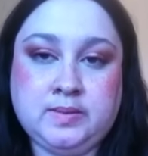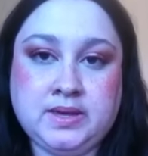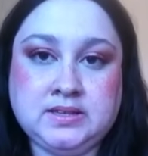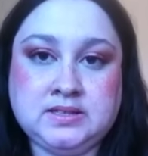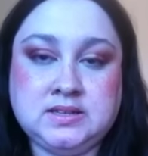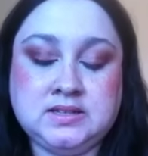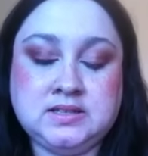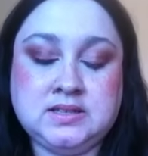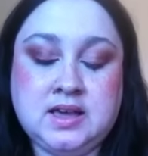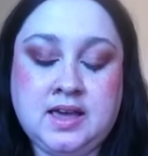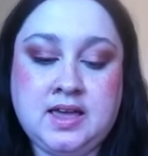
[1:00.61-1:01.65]
basis.
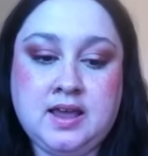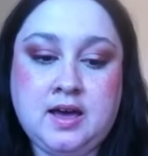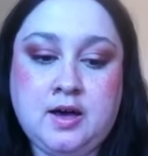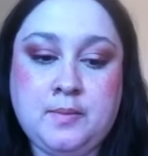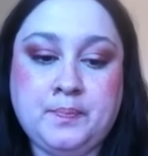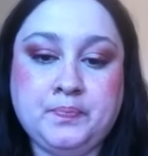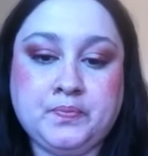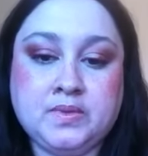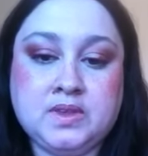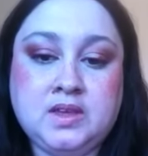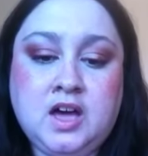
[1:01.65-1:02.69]
And
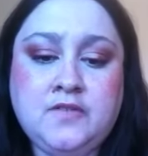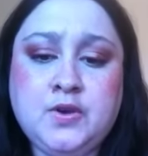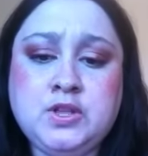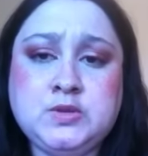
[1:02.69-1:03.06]
a few of